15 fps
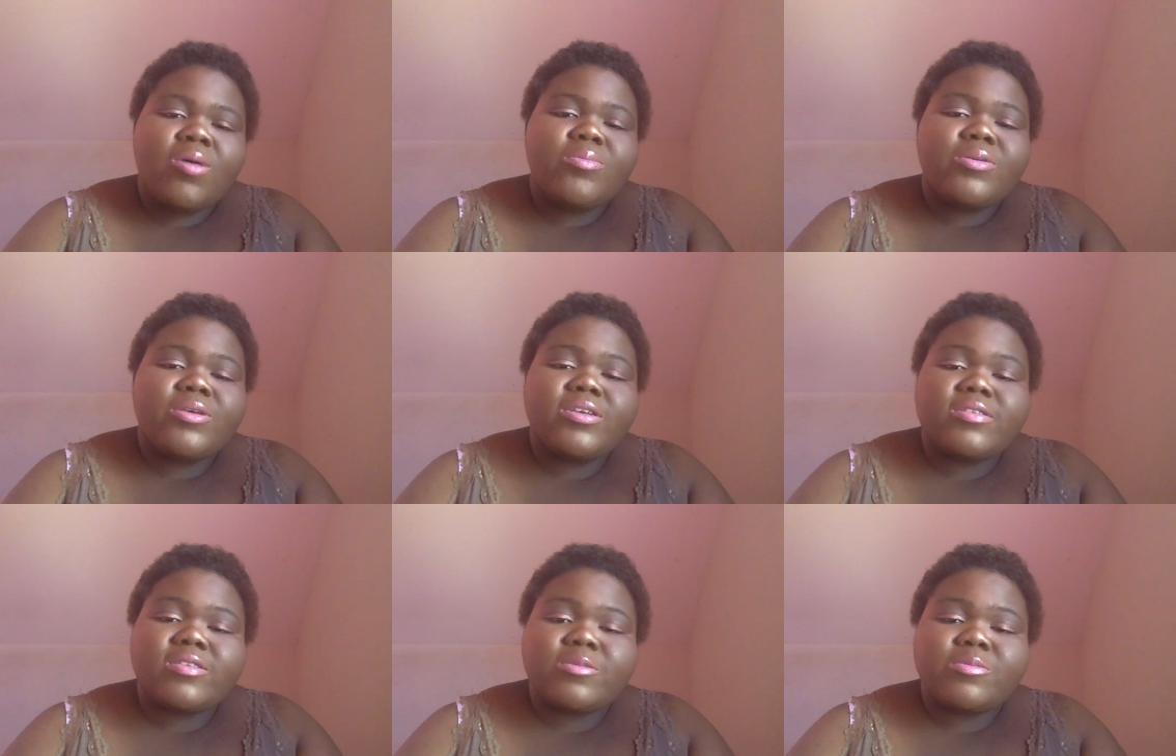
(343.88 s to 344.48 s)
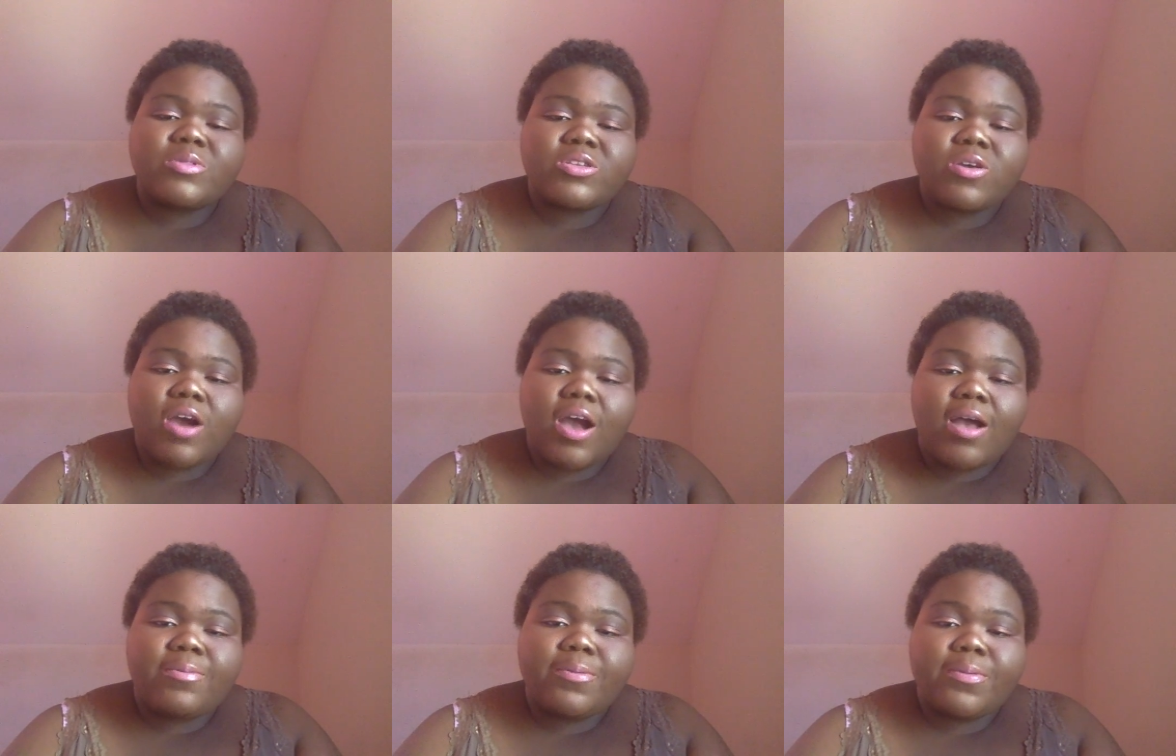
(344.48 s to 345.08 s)
Please
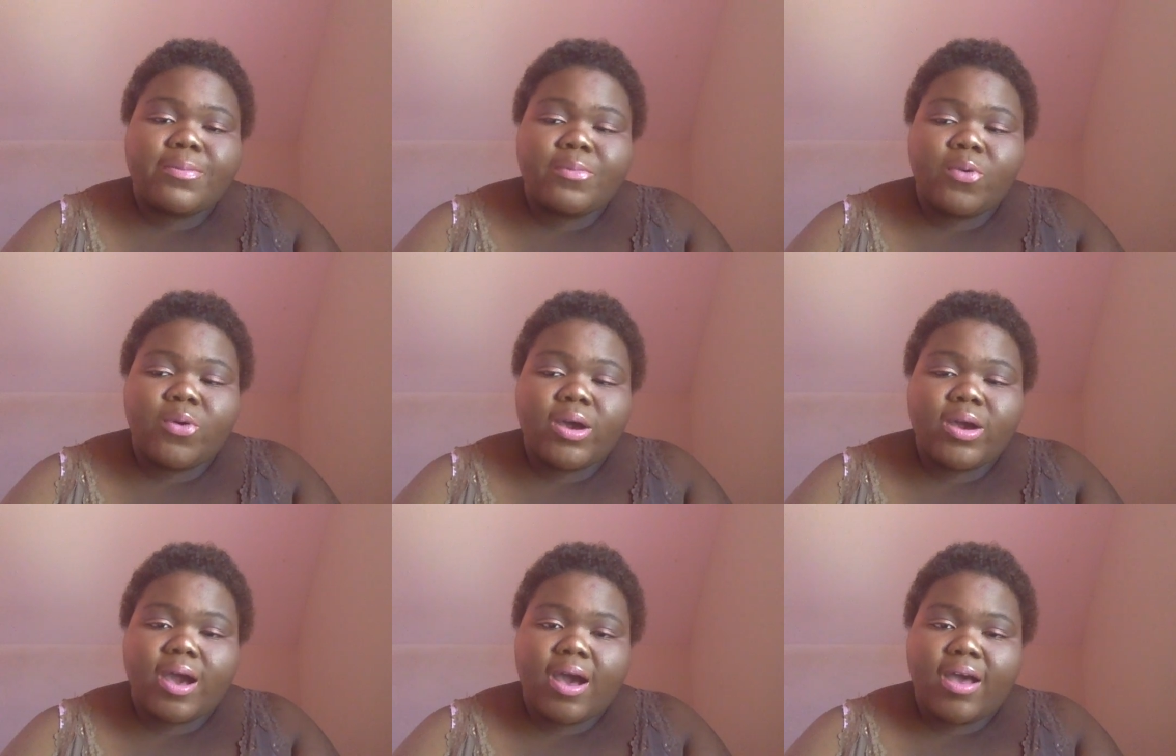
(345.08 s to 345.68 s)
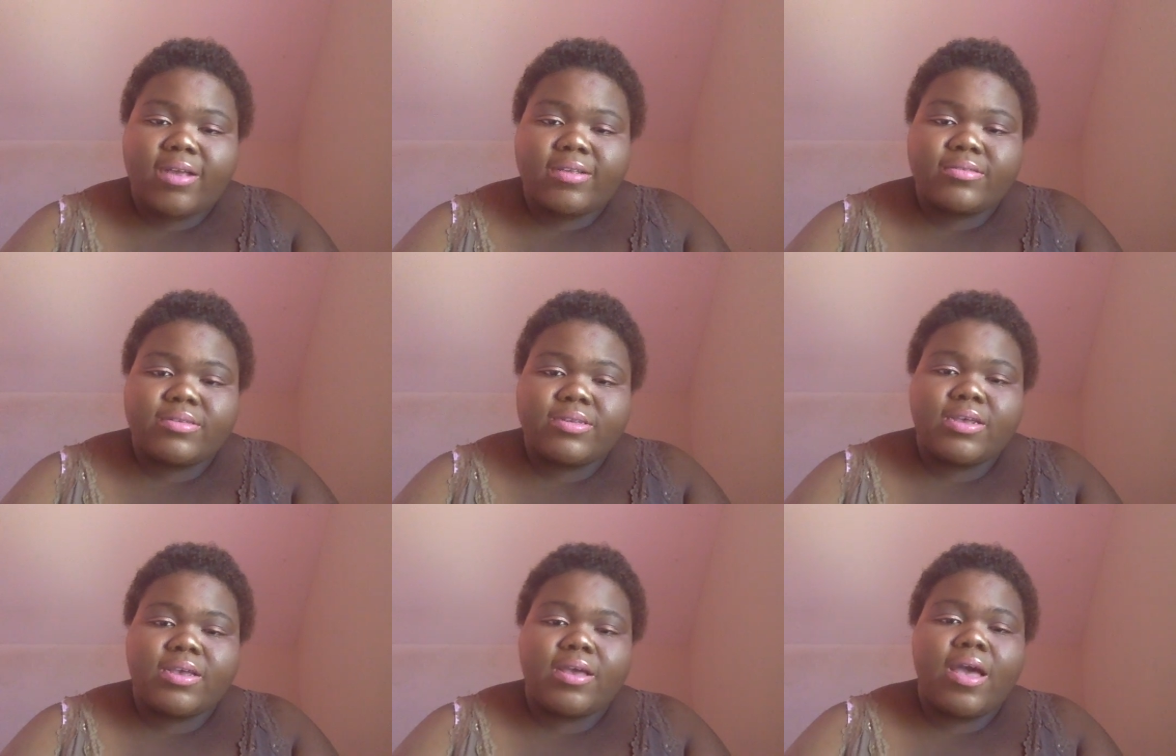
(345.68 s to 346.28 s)
subscribe for more
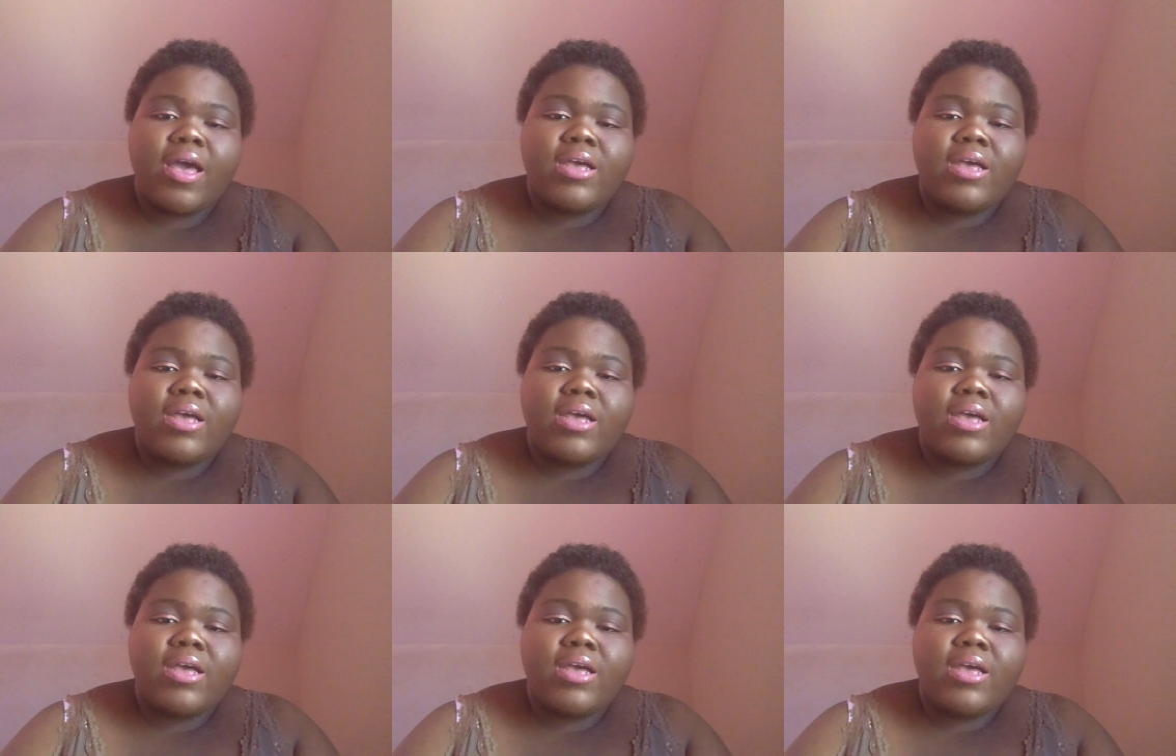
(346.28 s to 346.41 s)
content.